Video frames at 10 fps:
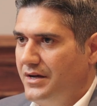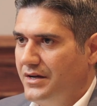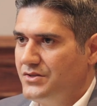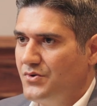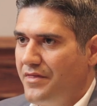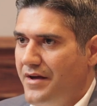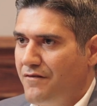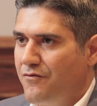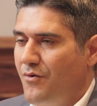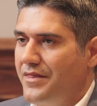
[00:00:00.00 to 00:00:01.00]
and so
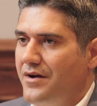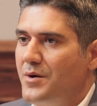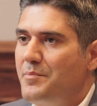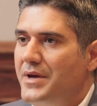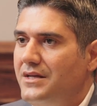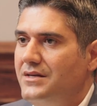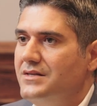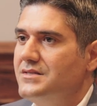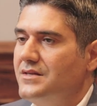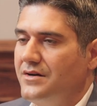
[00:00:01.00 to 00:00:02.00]
therefore their
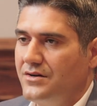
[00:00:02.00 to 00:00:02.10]
opinions and their